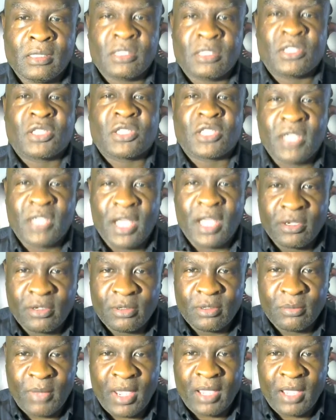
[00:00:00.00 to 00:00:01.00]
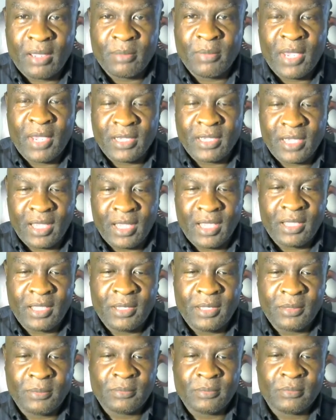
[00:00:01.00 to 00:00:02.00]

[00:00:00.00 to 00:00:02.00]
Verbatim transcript: slander my, my name.